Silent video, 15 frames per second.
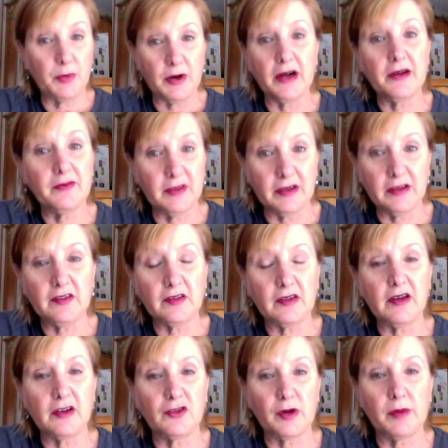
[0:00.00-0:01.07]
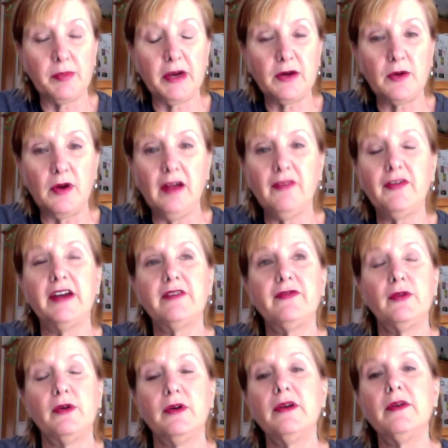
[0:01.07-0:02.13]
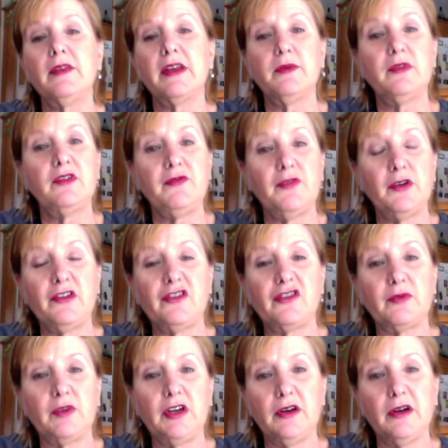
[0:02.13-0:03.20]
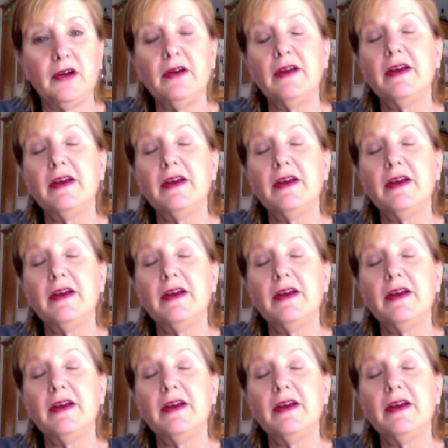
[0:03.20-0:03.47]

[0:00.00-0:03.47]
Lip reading: I have now been on a cruise to the Bahamas